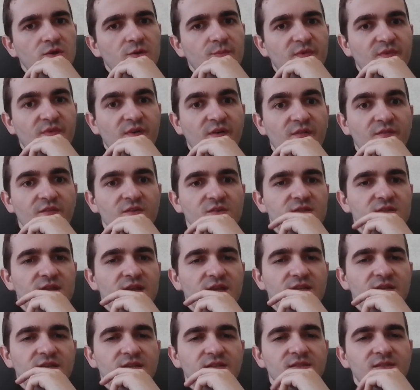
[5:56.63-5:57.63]
But then there's
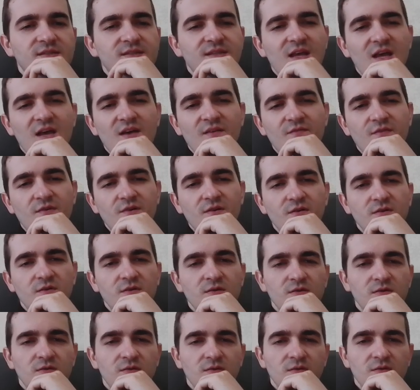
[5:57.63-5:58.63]
knight
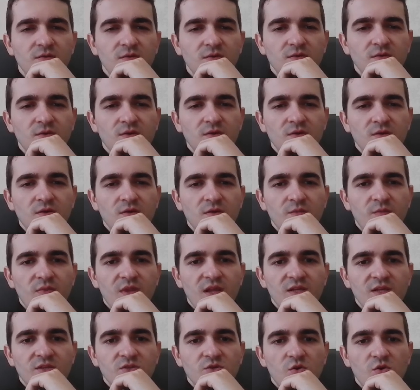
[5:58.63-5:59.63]
e7.
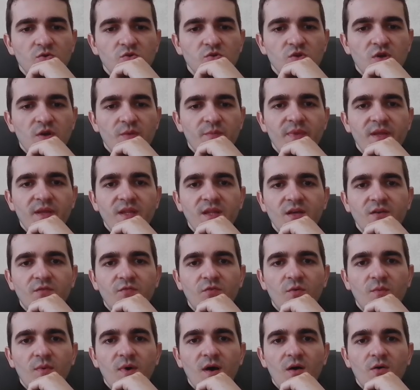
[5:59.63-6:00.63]
Plus also unpinning
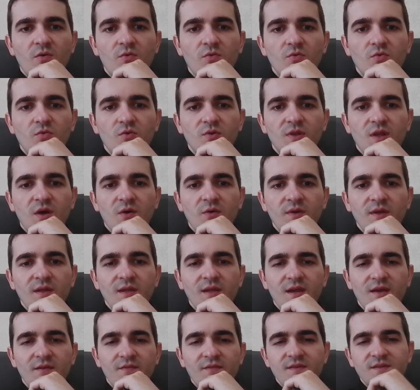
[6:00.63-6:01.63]
from our rook. Now
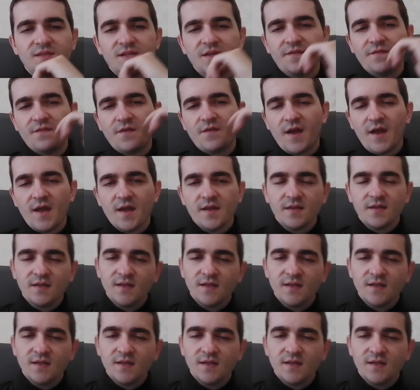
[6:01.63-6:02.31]
ef is a threat.